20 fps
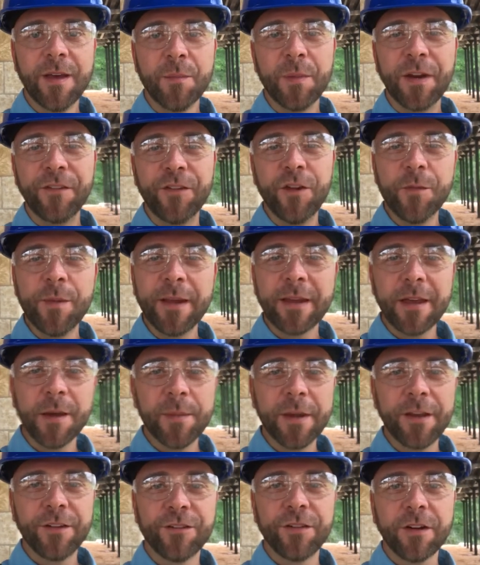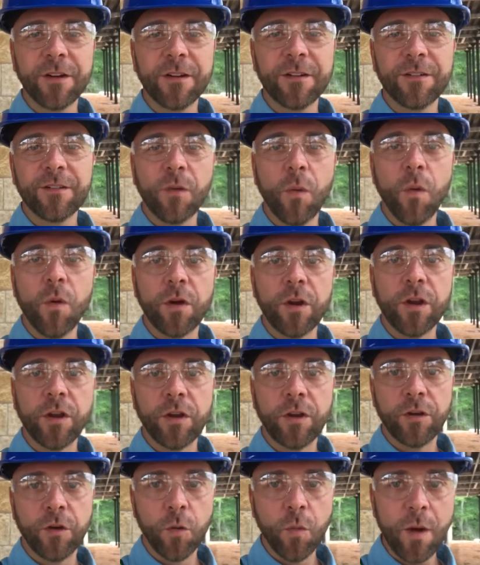But if you've been coming to church or
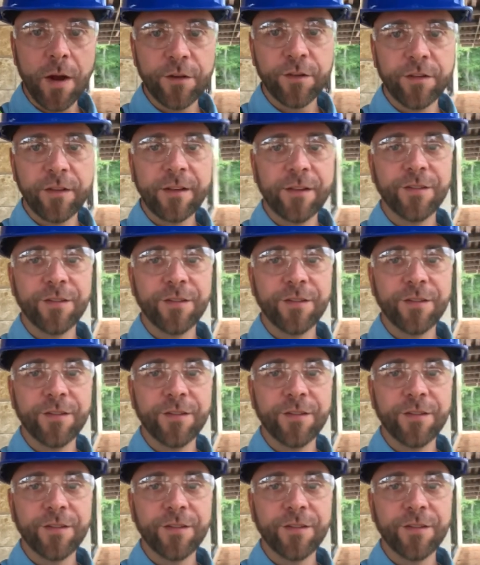you're watching